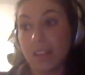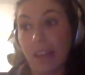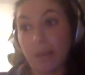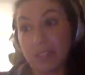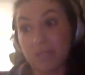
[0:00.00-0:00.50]

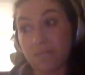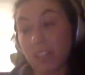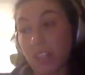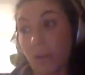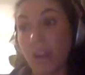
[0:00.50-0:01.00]
There was,
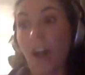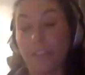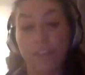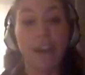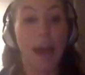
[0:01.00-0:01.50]
enough
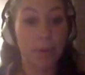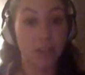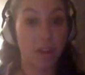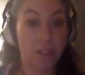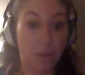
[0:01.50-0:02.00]
of an
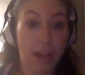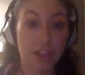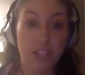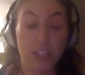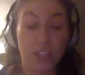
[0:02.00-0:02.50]
appetite that we
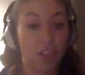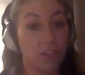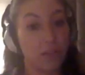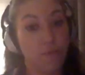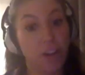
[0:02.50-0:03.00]
actually
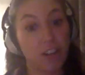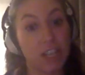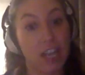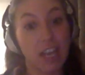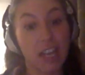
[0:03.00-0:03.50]
secured some
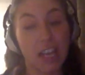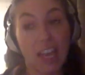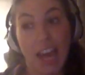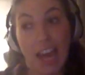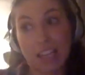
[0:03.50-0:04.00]
funding,
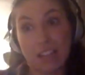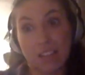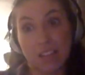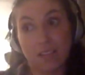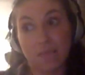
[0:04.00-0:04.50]

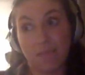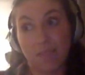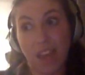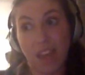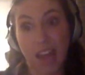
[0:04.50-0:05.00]
and
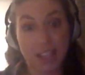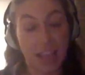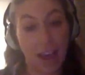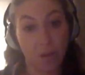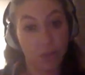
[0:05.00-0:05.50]
that's
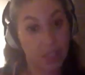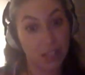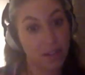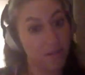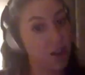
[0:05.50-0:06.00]
how
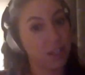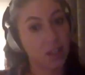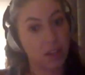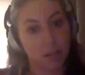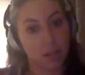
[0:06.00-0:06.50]
Seams of
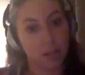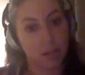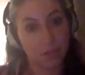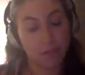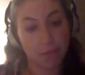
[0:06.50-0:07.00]
Reason,
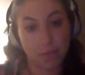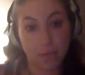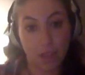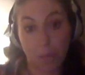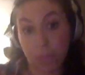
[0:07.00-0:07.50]
the
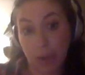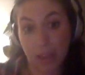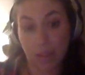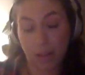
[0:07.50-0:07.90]
company that